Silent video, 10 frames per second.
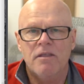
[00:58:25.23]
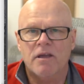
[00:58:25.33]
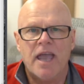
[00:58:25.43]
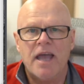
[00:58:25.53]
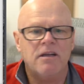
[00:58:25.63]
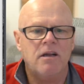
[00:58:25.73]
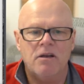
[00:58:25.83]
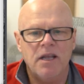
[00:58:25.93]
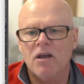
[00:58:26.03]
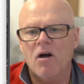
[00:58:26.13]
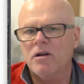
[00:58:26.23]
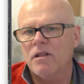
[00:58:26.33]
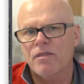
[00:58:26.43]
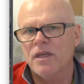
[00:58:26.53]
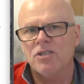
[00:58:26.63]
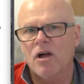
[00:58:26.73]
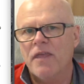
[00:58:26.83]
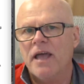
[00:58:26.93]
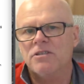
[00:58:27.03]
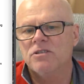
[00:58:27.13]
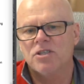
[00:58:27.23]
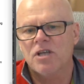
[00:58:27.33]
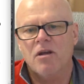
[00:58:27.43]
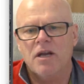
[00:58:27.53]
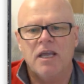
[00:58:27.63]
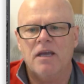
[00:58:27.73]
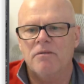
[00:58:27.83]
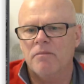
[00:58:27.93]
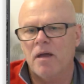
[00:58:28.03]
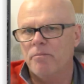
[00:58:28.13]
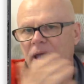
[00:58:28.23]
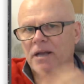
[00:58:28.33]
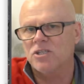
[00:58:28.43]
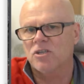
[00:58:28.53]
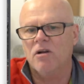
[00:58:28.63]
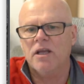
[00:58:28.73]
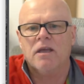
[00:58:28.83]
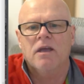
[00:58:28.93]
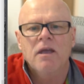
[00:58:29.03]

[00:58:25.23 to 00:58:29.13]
the Canon and Nikon and things like that and Sony and Panasonic.